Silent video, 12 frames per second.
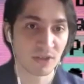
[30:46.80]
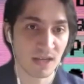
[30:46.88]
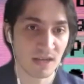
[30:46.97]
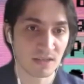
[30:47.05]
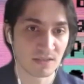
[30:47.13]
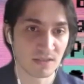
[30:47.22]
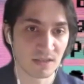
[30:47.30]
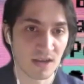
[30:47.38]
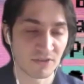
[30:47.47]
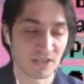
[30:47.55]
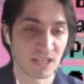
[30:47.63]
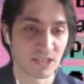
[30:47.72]
that it's a
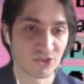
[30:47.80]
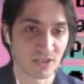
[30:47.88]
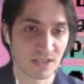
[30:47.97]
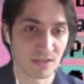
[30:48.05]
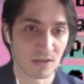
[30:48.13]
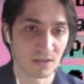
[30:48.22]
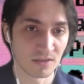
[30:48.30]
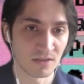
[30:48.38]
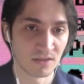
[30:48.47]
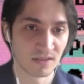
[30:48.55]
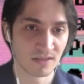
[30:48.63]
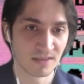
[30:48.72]
conversation
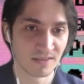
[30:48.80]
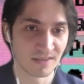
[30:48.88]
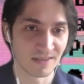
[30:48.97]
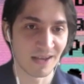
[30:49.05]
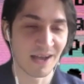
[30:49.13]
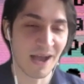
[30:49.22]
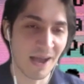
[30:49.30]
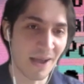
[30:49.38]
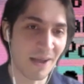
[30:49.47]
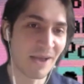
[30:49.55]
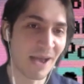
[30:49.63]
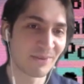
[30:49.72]
starter I,
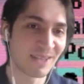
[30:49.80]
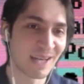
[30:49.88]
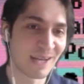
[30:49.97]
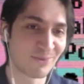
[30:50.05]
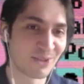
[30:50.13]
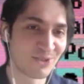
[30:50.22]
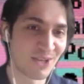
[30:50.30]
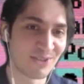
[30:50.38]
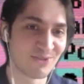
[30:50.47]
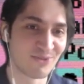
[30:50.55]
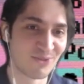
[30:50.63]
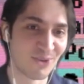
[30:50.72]
am happy that we
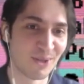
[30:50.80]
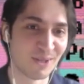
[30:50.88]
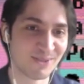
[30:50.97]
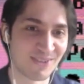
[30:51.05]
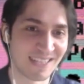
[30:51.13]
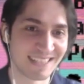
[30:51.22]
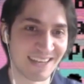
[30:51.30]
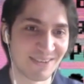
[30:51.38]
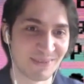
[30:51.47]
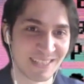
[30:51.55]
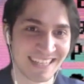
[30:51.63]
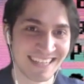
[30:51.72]
changed roles right now
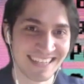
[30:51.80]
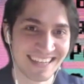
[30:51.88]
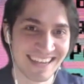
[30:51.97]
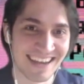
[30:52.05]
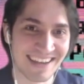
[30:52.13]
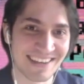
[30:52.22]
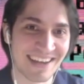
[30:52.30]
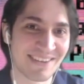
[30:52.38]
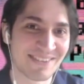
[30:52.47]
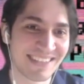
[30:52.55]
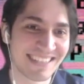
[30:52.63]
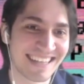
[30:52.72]
but I, I
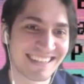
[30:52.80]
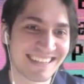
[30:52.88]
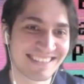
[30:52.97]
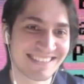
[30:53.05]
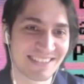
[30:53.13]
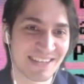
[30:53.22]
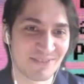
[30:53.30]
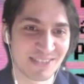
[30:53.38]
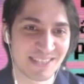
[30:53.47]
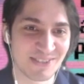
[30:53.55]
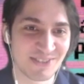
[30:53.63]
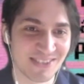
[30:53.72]
agree that it's a
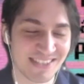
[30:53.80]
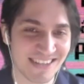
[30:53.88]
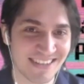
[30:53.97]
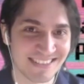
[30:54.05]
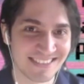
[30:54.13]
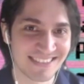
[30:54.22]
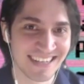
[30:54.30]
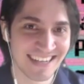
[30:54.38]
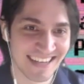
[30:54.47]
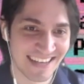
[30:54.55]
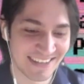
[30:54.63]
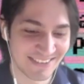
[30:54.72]
conversation starter.
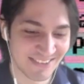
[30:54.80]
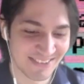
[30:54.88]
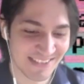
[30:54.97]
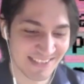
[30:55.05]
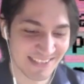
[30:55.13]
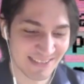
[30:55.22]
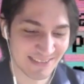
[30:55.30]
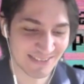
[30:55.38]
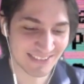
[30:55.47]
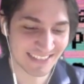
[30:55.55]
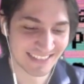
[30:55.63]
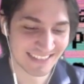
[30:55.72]
And
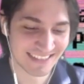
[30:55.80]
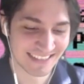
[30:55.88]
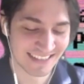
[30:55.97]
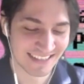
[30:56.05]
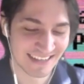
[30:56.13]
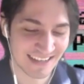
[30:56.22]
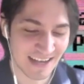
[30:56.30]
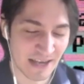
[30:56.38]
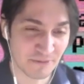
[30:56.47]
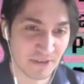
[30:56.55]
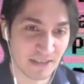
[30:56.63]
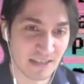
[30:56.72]
also, I
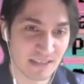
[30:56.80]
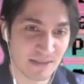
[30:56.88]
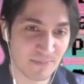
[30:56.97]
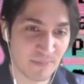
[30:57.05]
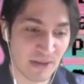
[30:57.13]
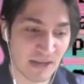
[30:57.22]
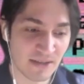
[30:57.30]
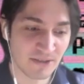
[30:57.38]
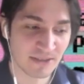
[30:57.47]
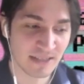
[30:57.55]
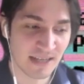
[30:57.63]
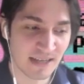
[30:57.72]
think it's
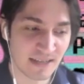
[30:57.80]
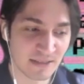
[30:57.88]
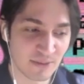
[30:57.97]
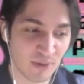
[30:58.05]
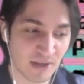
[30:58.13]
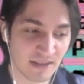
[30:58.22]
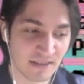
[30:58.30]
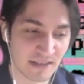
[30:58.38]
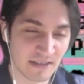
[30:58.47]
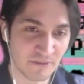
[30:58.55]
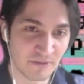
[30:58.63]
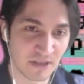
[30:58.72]
better than the one on
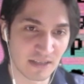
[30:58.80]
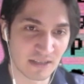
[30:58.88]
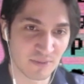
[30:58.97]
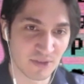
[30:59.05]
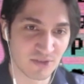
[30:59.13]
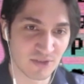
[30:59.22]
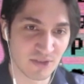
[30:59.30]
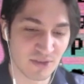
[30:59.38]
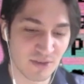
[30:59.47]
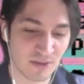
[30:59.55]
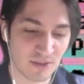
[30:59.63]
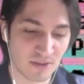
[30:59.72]
Netflix, which is
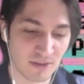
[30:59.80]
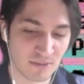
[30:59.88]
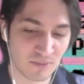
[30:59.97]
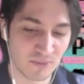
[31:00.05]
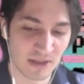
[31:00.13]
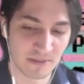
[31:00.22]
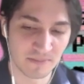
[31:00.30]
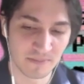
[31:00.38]
called, wait,